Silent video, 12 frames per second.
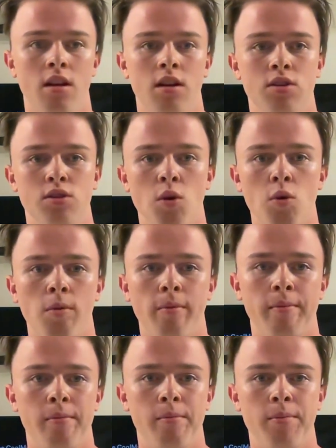So
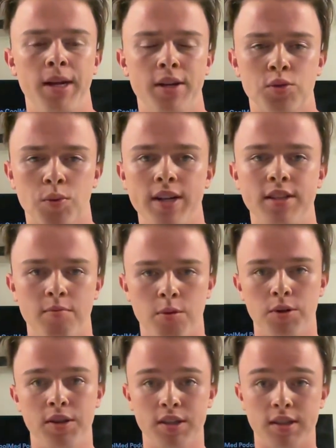because rates of
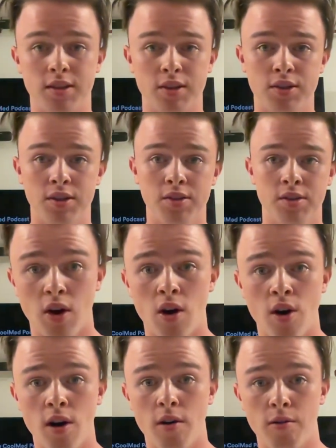protein synthesis
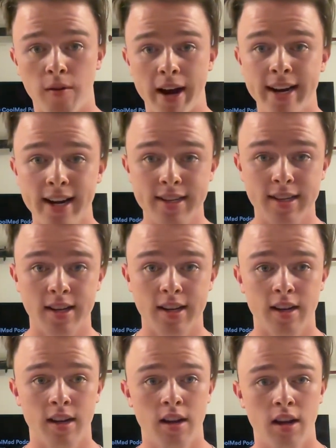are finite,
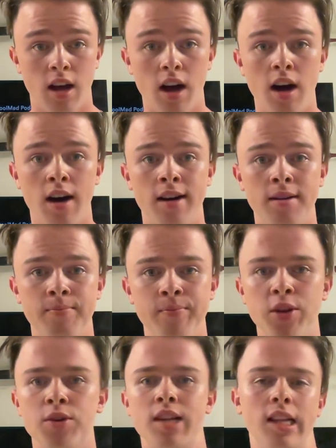
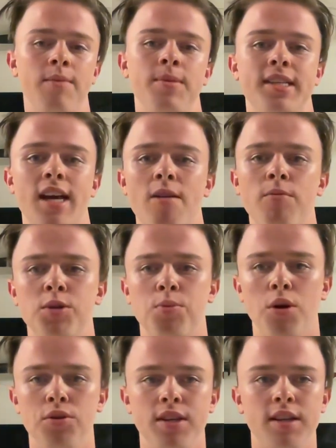there's a limit to how much
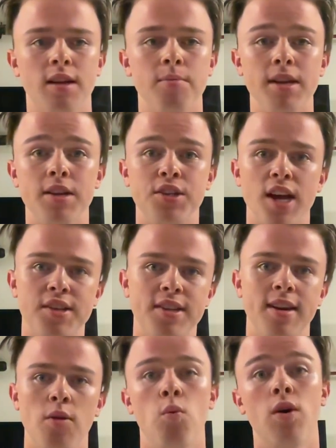protein can be ingested
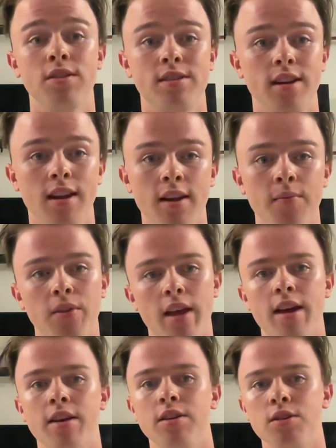in one sitting
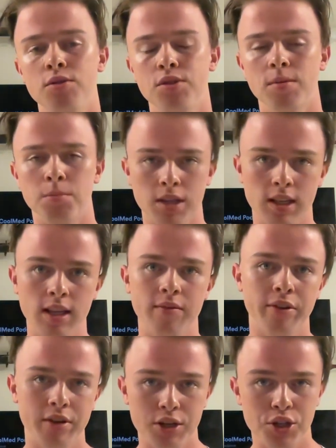and used completely
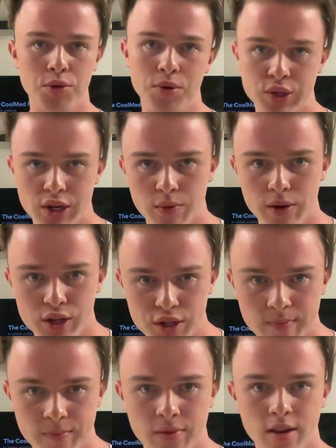for tissue regeneration.
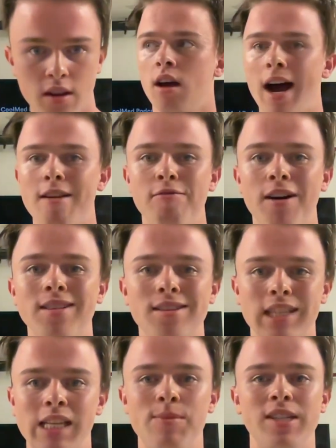I find this
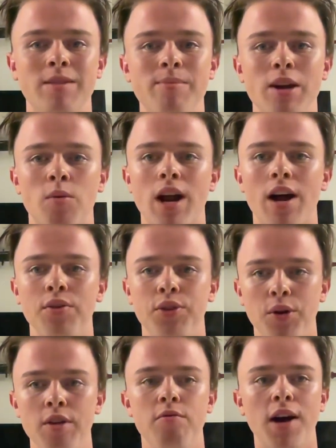limit to be around
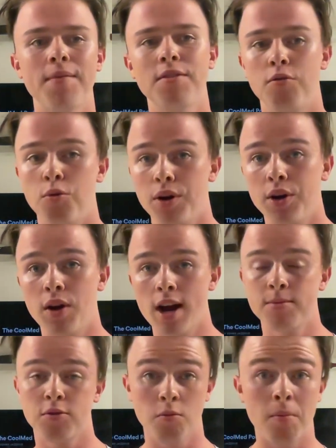35 to 40
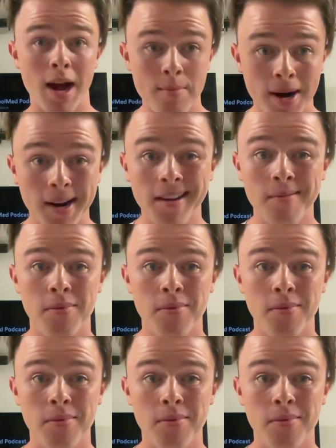grams for my body.